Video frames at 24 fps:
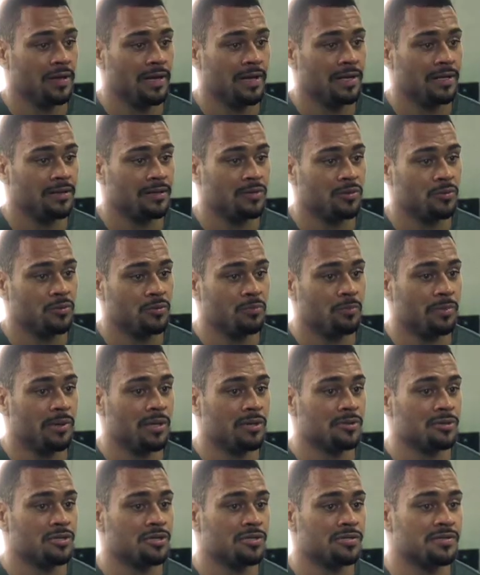like you
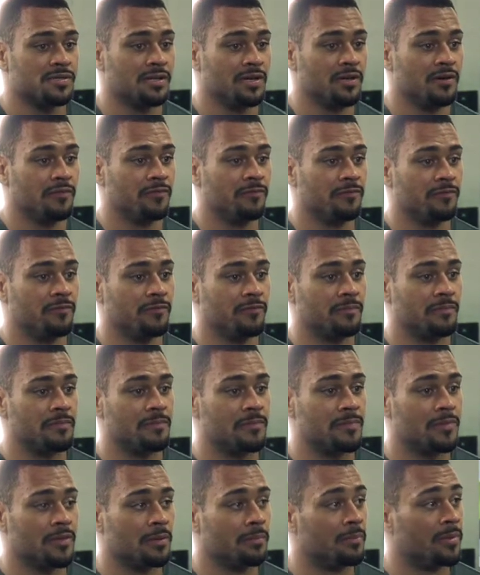build yourself
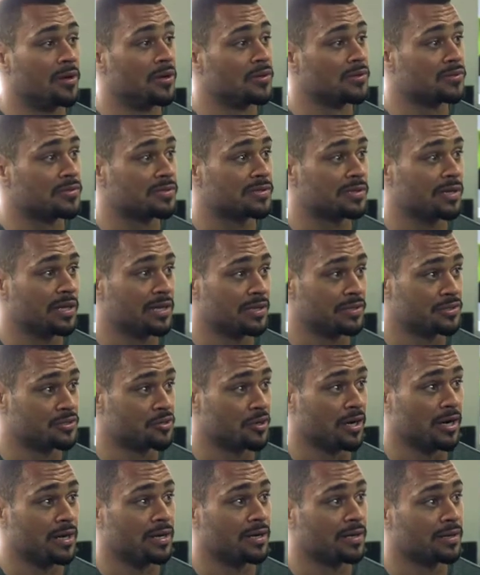the most in
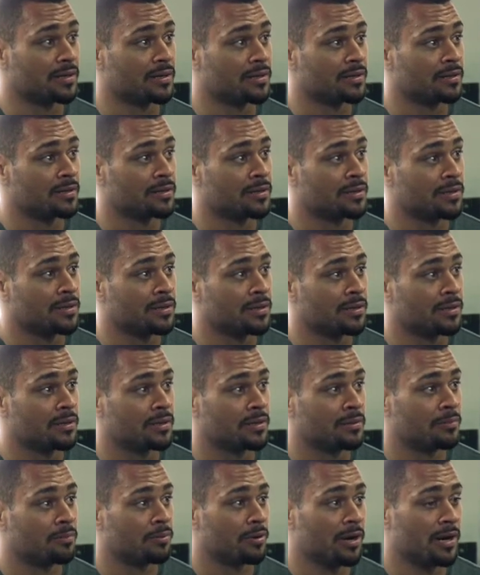training.
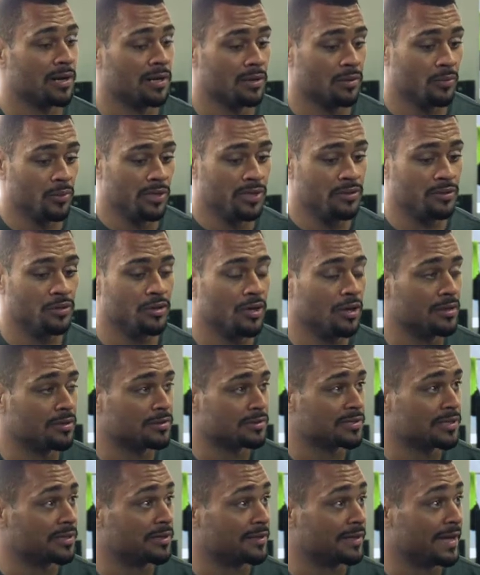When you go out
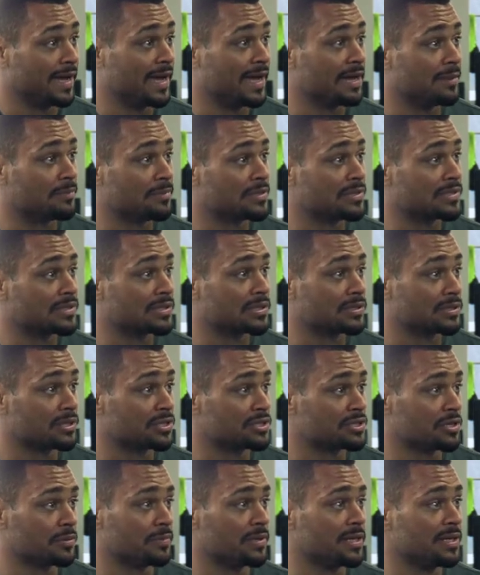into a game, it
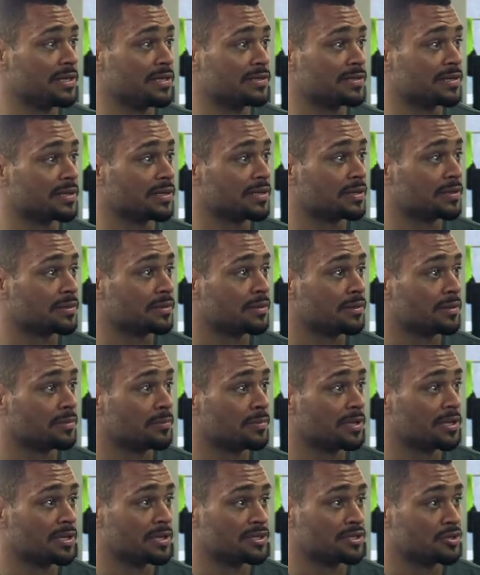should be easy
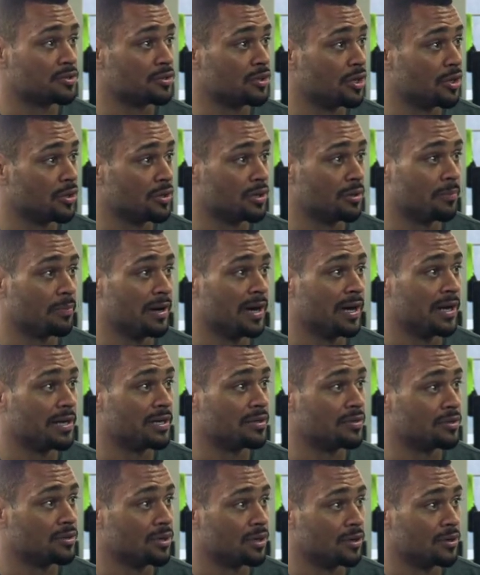because you know your body,
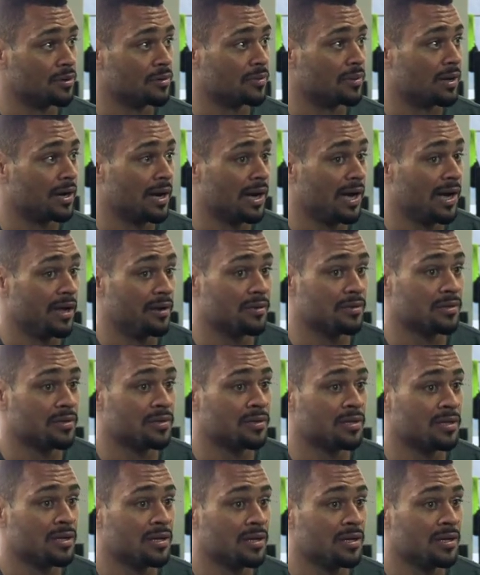you know how to